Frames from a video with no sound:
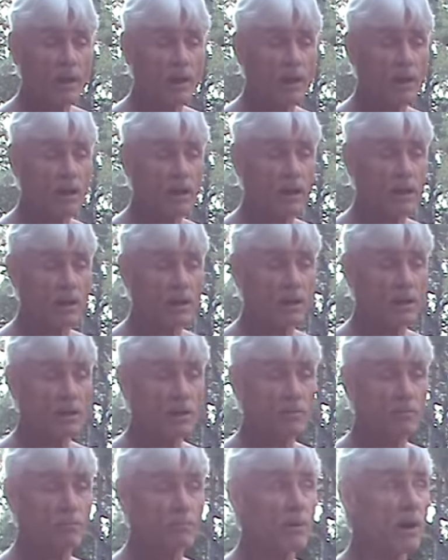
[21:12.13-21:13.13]
Uh,
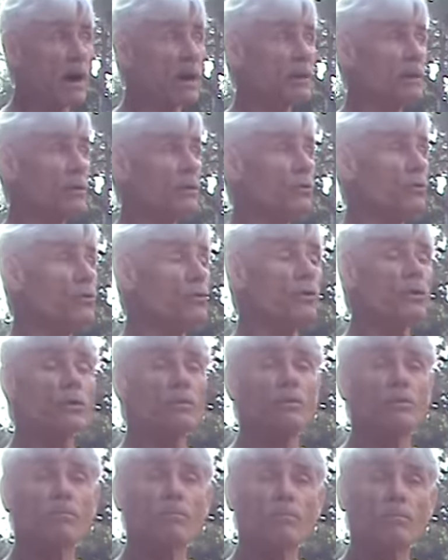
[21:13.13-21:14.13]
but you
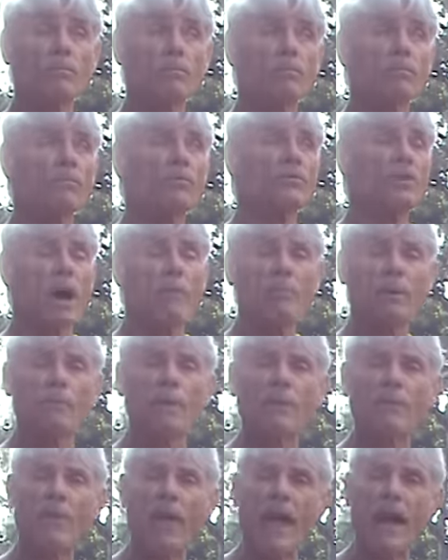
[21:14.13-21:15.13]
can
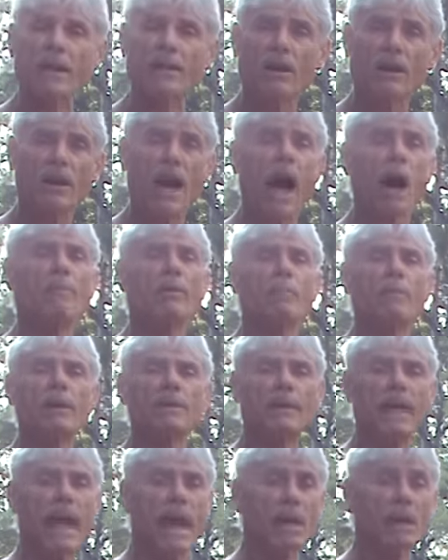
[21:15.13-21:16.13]
supplement that,
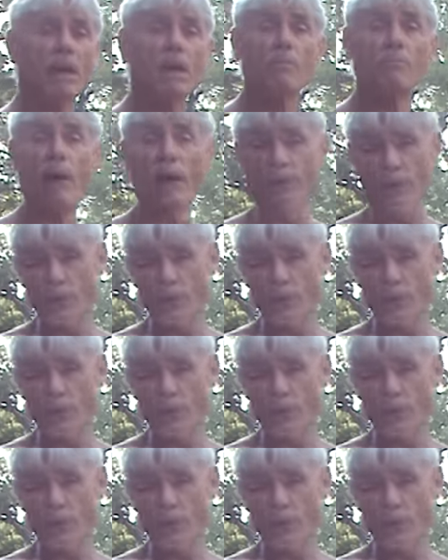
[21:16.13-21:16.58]
complement that by